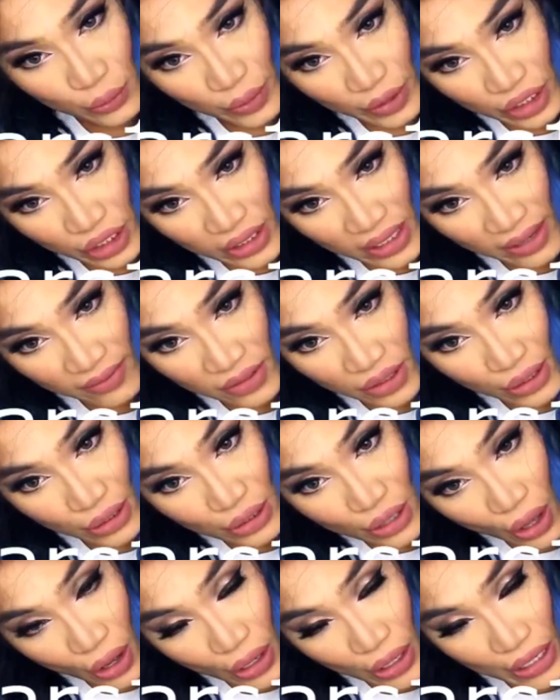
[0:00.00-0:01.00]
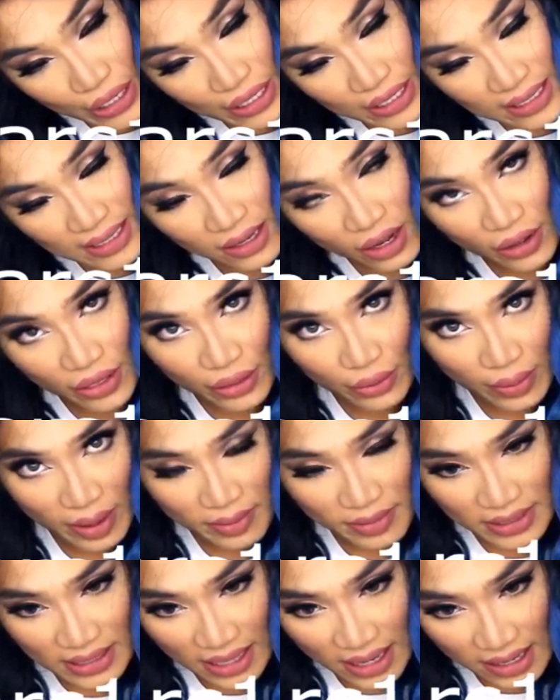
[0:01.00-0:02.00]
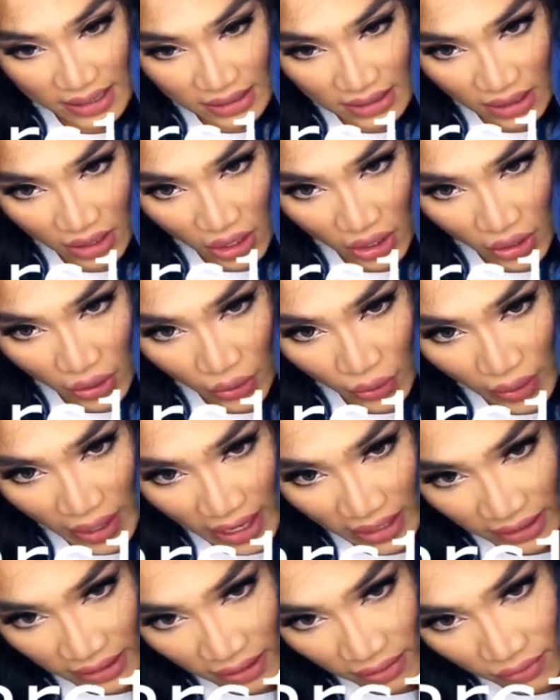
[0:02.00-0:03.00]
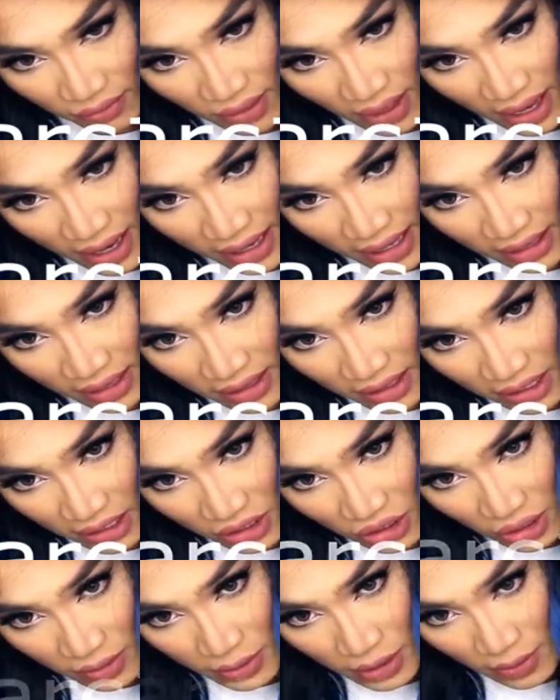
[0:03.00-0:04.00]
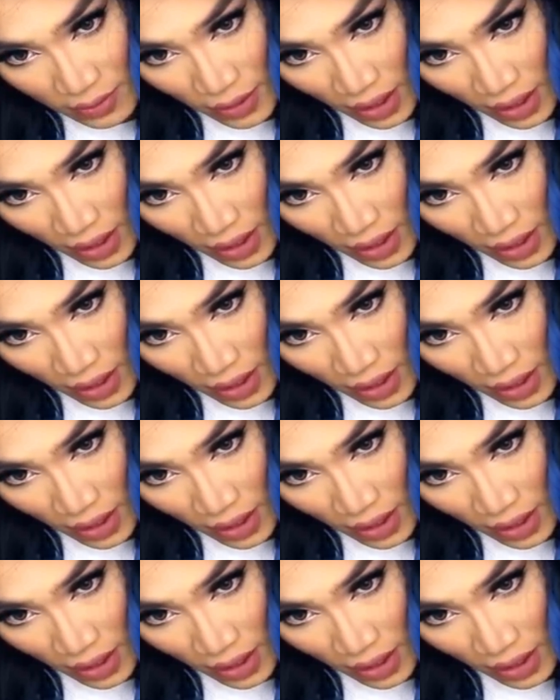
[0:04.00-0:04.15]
which saves you $10 on the website, so I'll leave that in the description